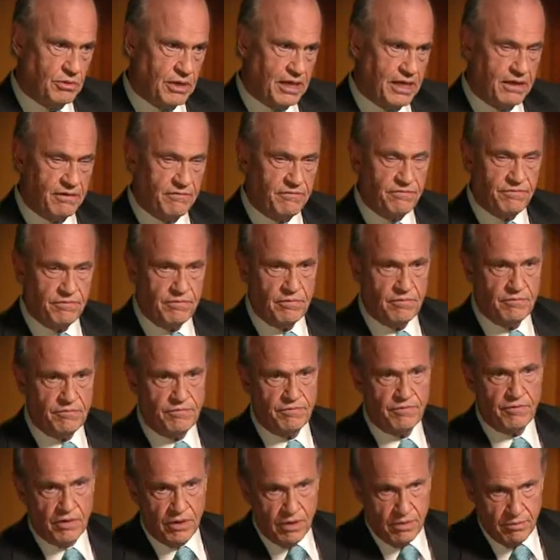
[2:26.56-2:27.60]
derive
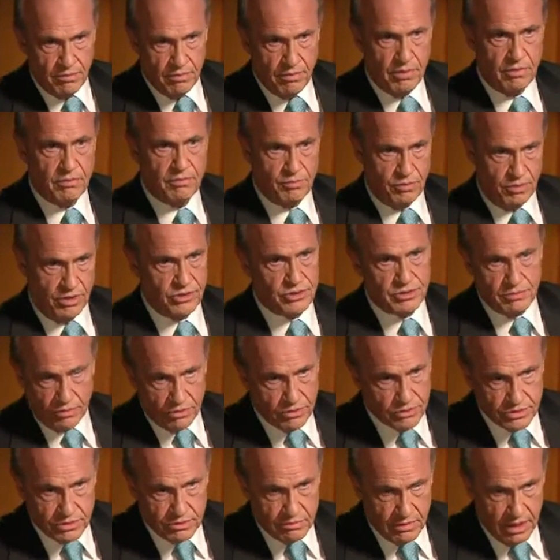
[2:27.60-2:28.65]
from
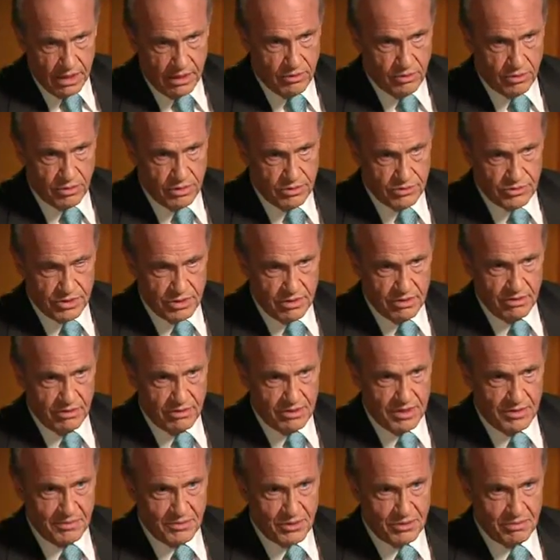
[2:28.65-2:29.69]
principles. I don't
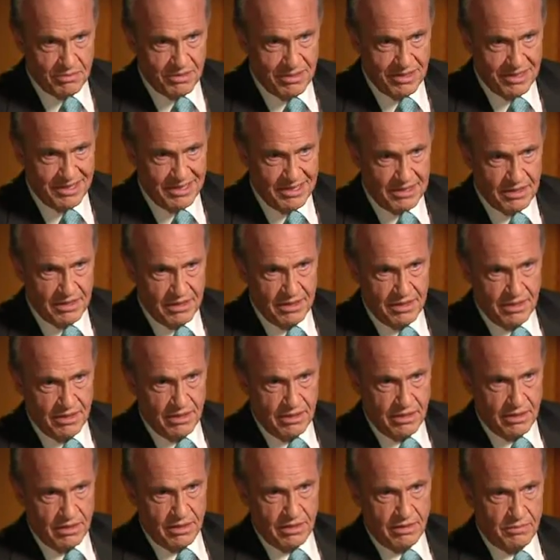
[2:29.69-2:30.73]
consider them to be
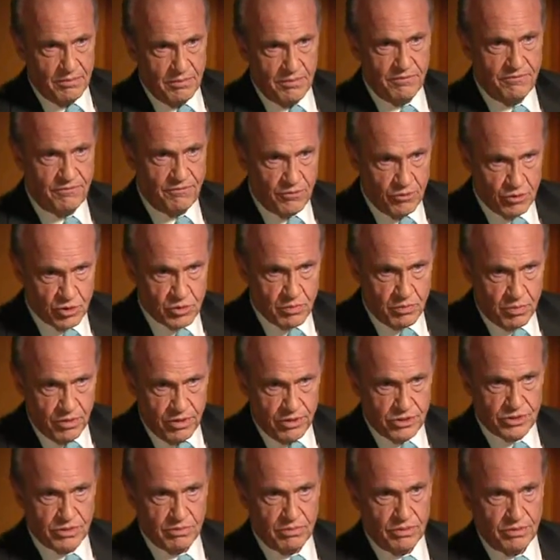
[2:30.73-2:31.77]
first
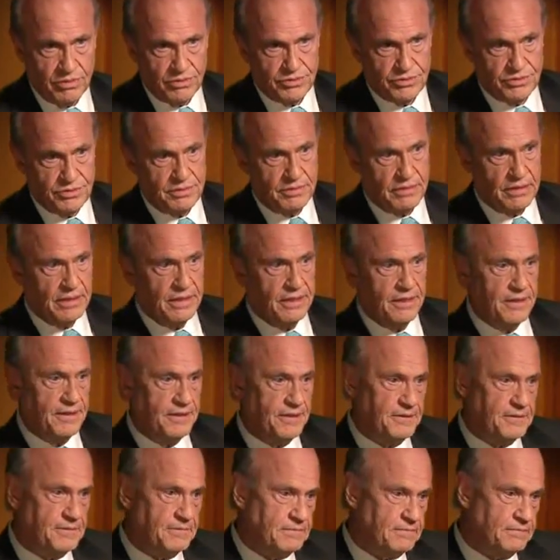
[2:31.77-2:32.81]
principles,
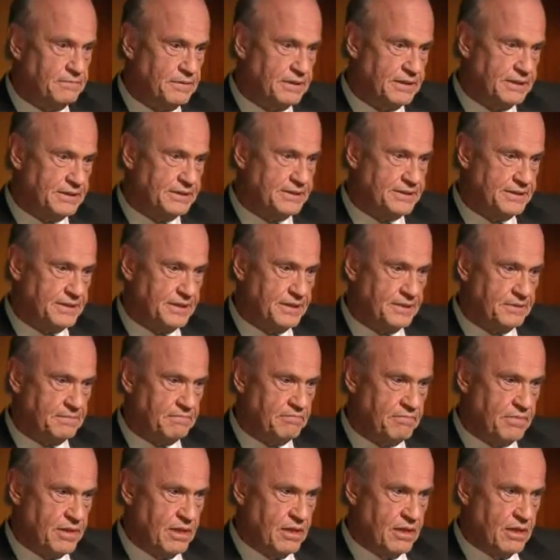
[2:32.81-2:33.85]
but
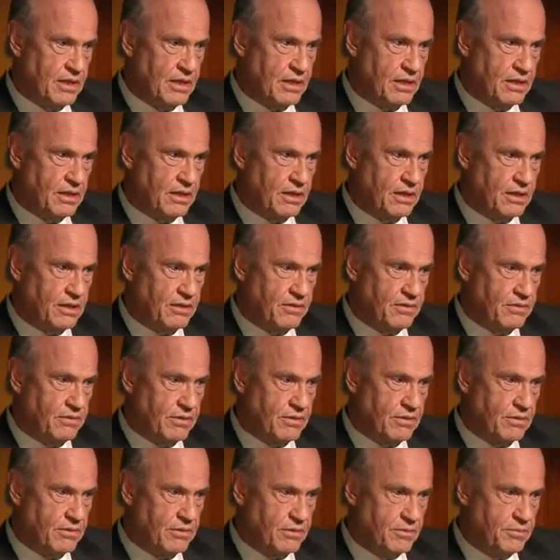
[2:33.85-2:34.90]

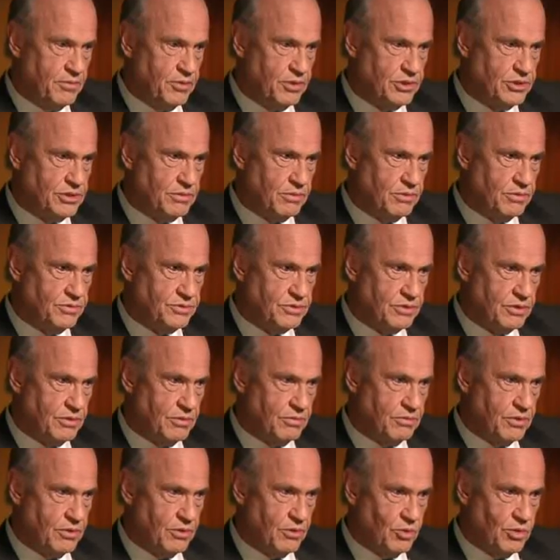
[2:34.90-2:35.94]
the principles
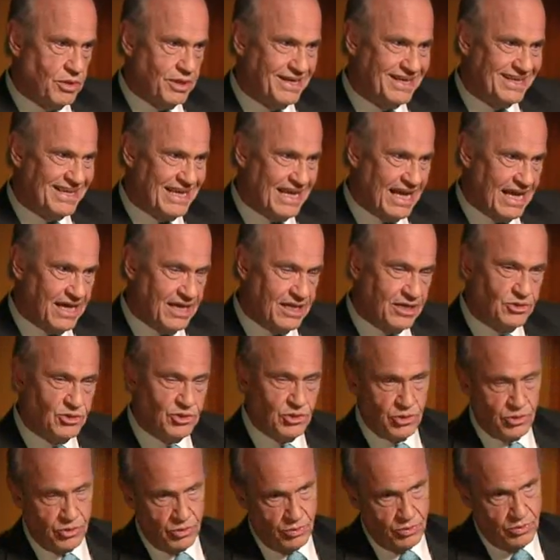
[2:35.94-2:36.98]
are what
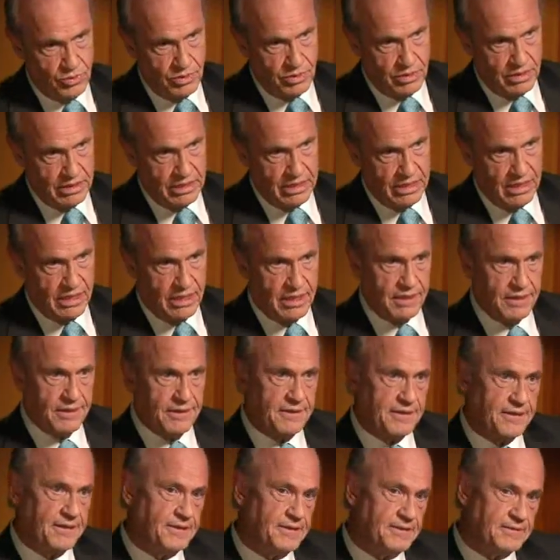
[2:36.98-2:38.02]
guide you
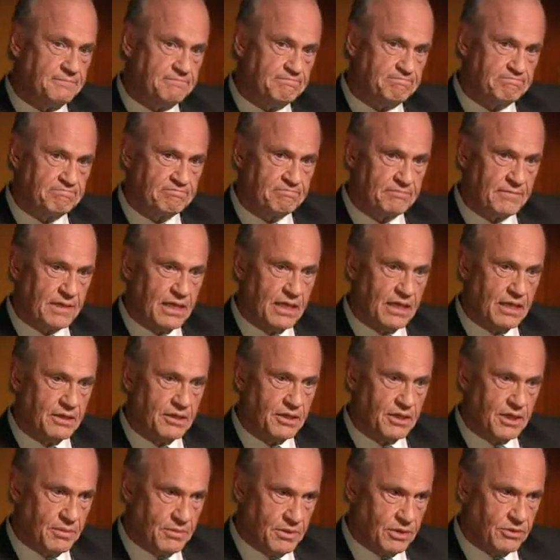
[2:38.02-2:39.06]

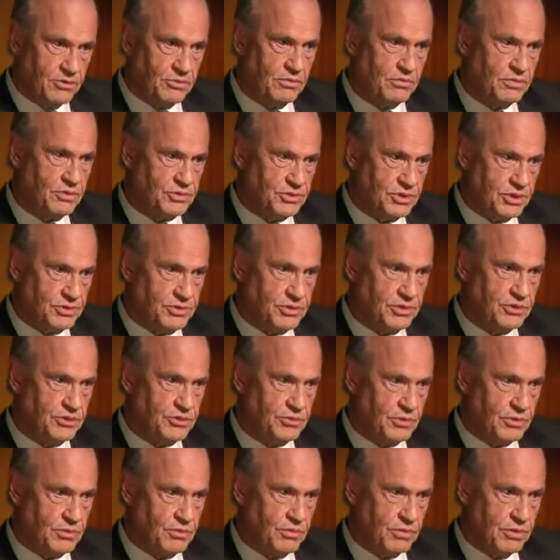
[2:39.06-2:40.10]
in coming to
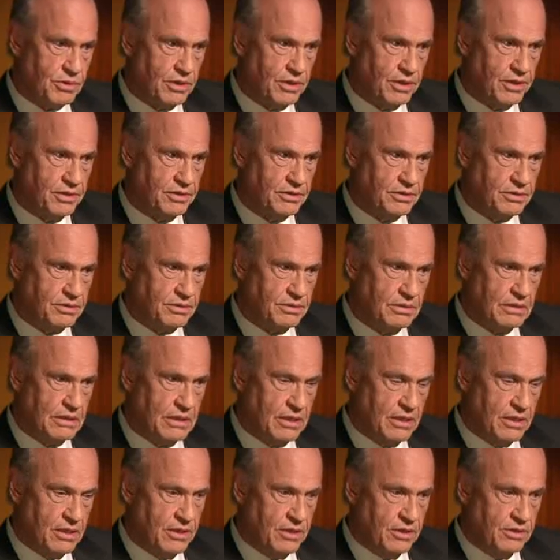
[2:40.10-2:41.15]
positions with regard to
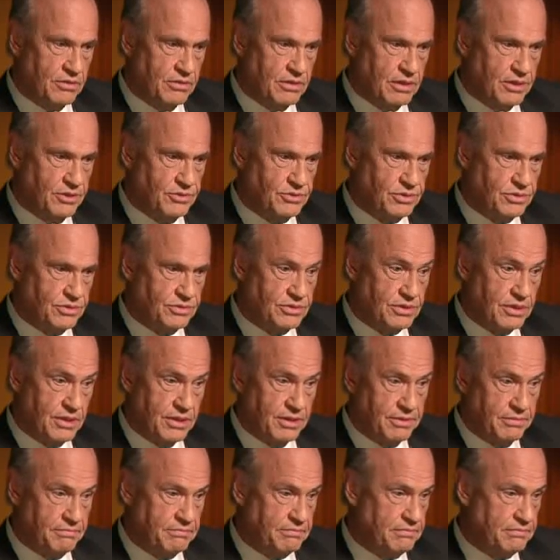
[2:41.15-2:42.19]
issues.